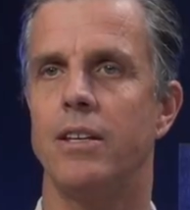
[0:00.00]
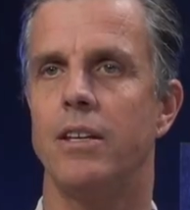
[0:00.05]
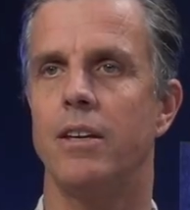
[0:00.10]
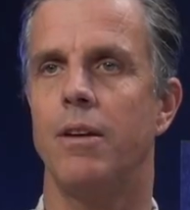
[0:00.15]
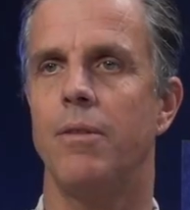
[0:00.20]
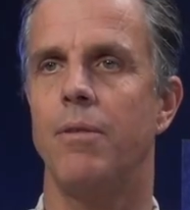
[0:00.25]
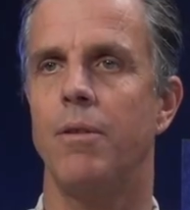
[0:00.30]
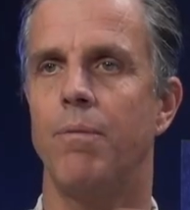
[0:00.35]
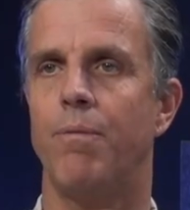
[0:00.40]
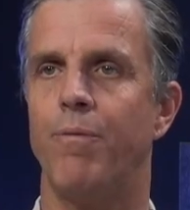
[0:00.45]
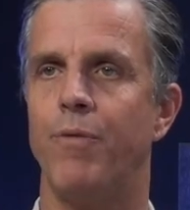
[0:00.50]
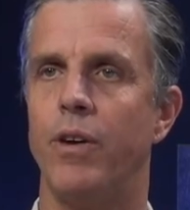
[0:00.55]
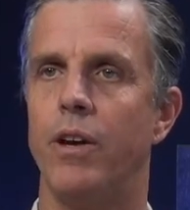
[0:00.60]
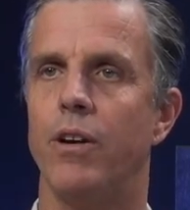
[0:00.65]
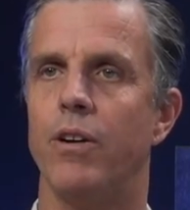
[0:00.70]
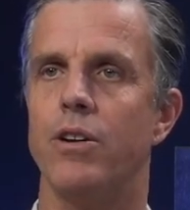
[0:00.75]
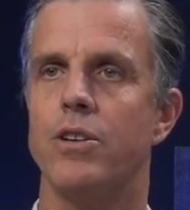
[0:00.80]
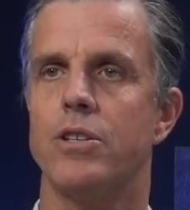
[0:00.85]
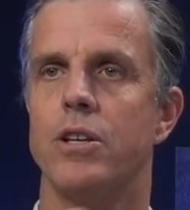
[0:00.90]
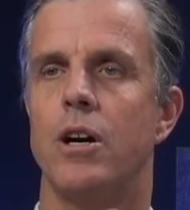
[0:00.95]
I mean, fear
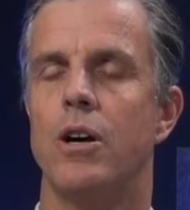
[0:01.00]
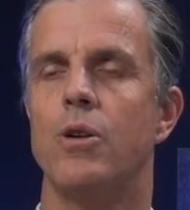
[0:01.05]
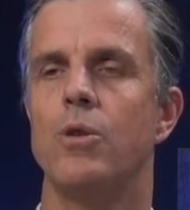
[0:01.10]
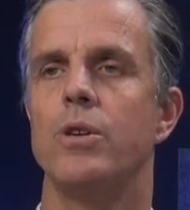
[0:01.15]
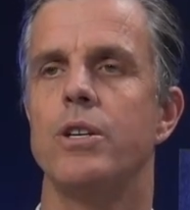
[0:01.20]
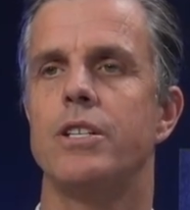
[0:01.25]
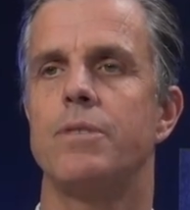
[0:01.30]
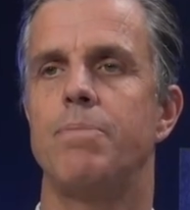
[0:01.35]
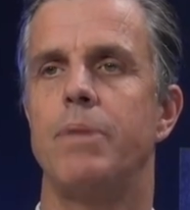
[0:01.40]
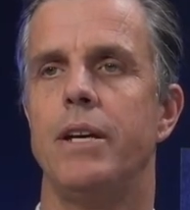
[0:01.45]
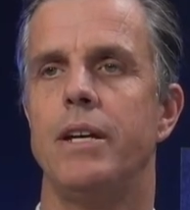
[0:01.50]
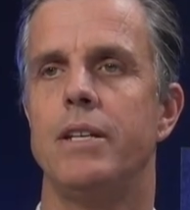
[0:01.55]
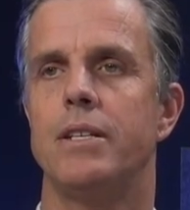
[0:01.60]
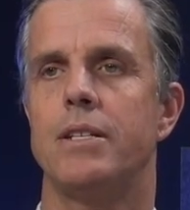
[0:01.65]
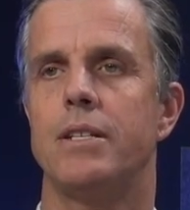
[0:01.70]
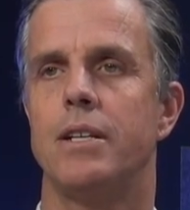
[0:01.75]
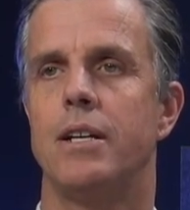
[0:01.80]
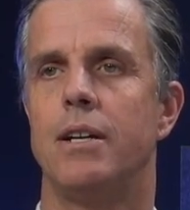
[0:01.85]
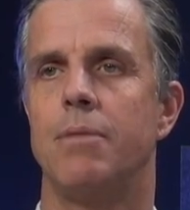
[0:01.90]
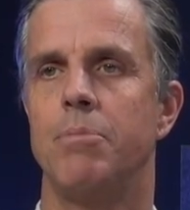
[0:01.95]
is always based
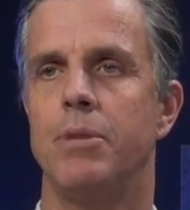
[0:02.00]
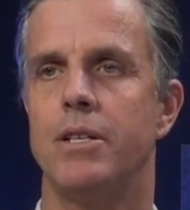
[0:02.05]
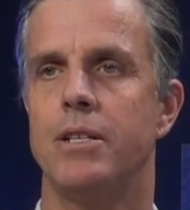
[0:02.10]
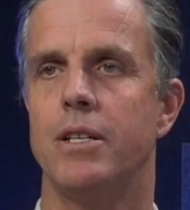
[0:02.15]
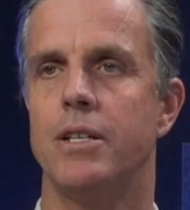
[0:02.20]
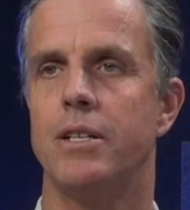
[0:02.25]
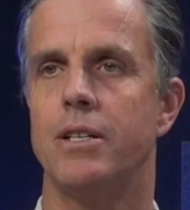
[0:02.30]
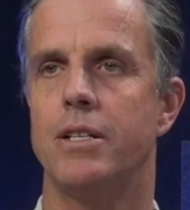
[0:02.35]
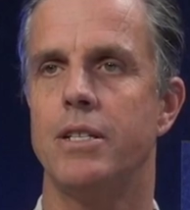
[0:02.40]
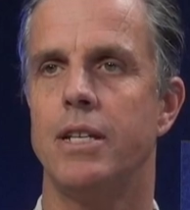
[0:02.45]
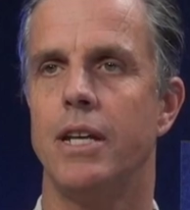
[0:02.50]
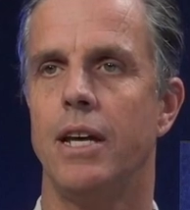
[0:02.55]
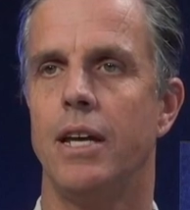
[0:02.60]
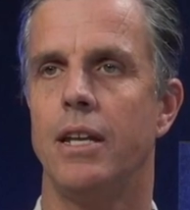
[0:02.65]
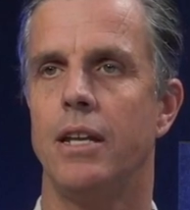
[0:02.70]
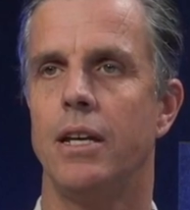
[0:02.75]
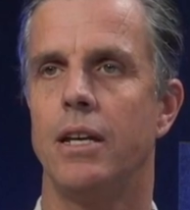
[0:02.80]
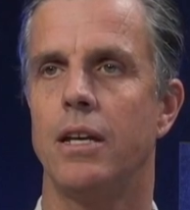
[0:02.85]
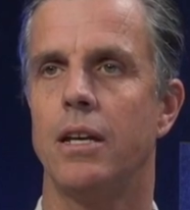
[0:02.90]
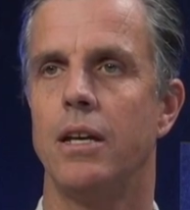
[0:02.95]
on
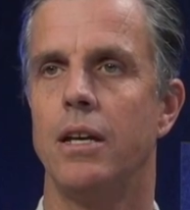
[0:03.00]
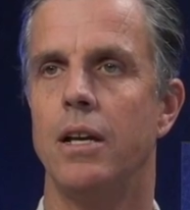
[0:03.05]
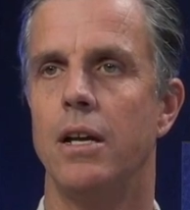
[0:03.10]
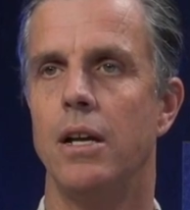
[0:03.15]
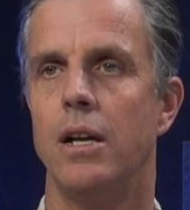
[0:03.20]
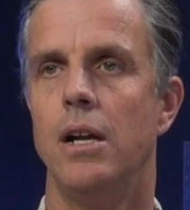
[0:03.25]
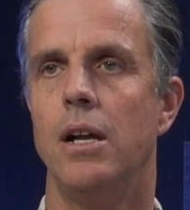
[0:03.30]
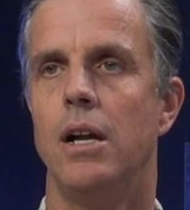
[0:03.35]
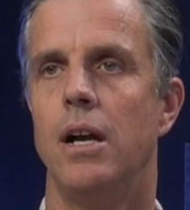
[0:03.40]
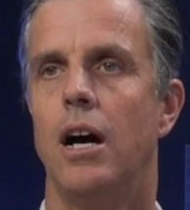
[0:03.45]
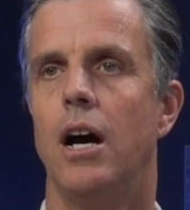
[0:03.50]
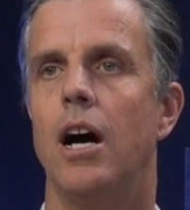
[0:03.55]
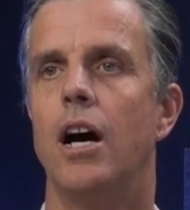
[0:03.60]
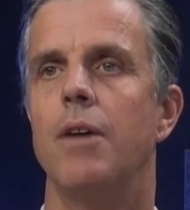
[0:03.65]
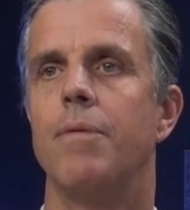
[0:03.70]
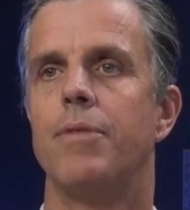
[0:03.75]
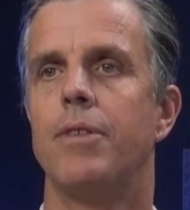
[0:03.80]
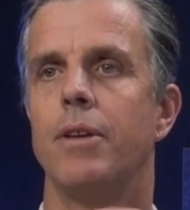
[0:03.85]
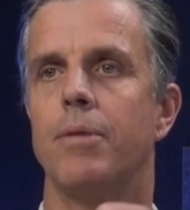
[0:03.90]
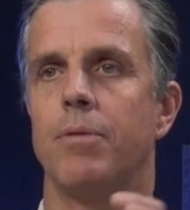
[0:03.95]
misunderstanding. Uh,
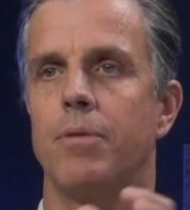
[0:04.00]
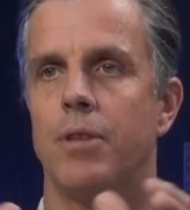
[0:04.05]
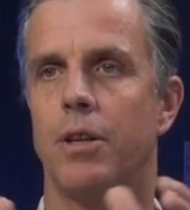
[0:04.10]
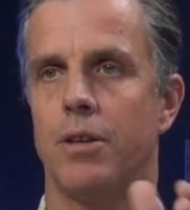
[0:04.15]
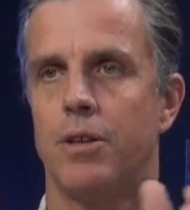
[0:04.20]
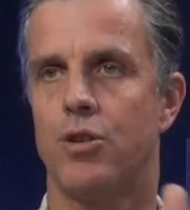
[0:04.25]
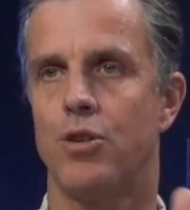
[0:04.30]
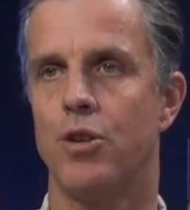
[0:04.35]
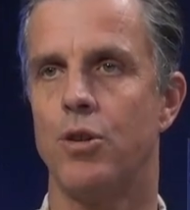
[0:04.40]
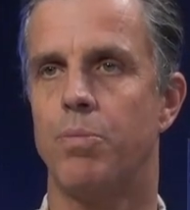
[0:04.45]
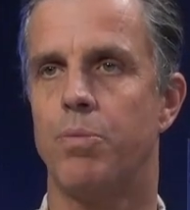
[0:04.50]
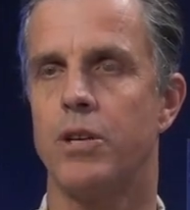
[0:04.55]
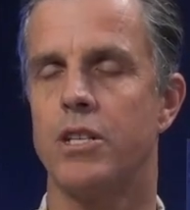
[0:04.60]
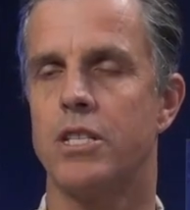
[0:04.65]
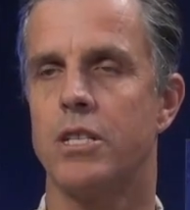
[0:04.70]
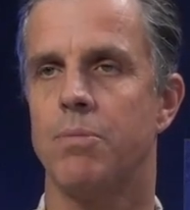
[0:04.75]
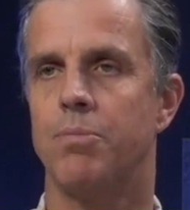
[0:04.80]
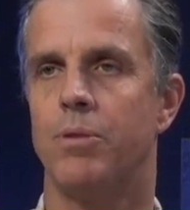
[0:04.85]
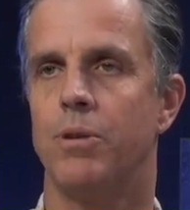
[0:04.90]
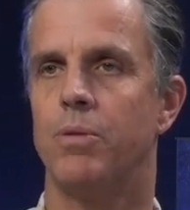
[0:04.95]
yes. The, the true
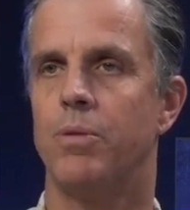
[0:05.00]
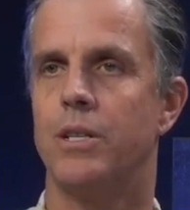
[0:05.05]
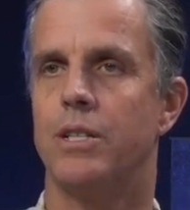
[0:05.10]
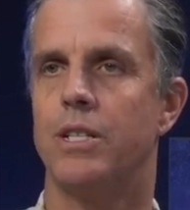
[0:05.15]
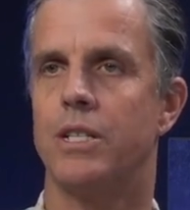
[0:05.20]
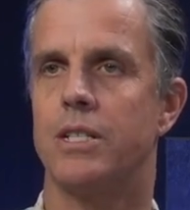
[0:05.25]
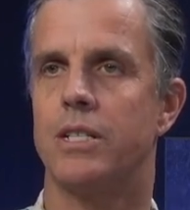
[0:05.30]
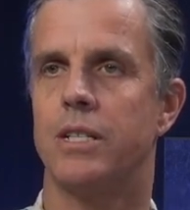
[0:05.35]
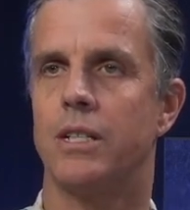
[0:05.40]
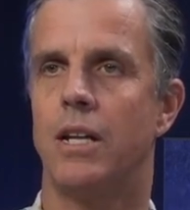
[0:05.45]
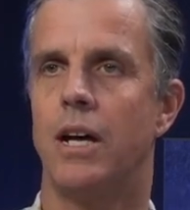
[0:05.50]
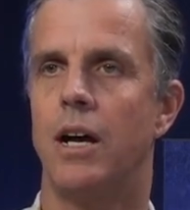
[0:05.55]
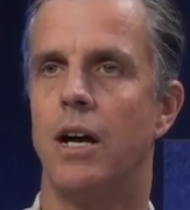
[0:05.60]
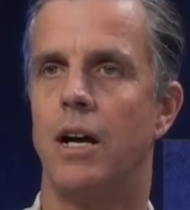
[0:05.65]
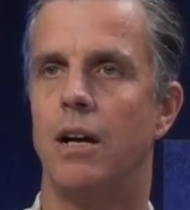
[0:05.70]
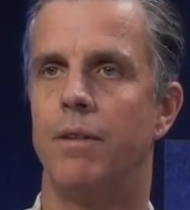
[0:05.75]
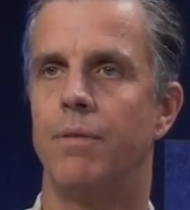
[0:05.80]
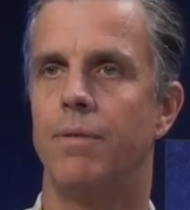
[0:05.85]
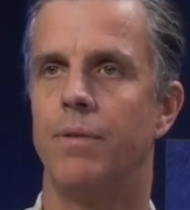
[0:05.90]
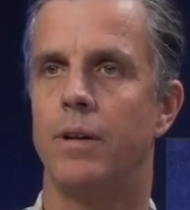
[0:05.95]
principle, which is
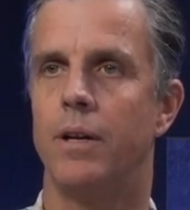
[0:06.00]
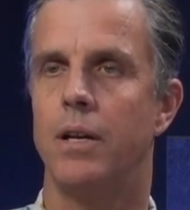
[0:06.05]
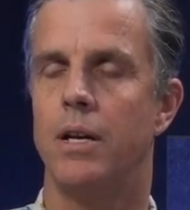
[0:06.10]
love.